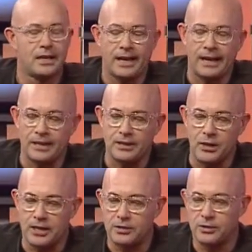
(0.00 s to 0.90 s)
And
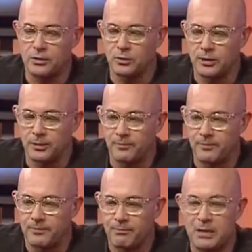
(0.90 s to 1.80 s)
not to
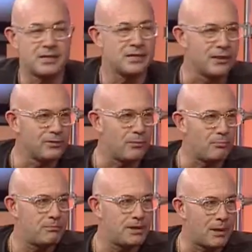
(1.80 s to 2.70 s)
be
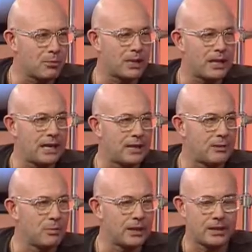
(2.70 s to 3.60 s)

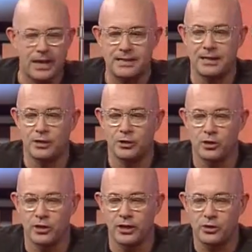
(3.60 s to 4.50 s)
self-deprecating, but I did a
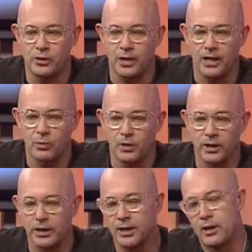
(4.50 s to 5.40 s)
jury trial
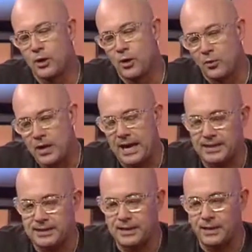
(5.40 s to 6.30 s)
where we
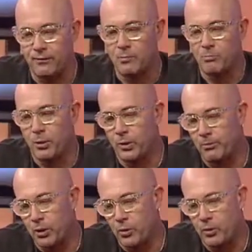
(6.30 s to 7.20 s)
had to give input
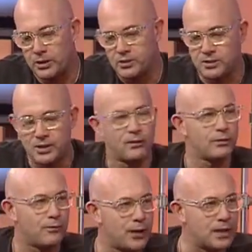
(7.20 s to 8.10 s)
about which
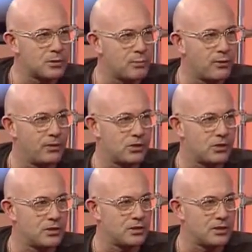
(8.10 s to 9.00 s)
self-defense
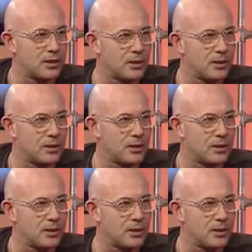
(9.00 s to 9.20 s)
provisions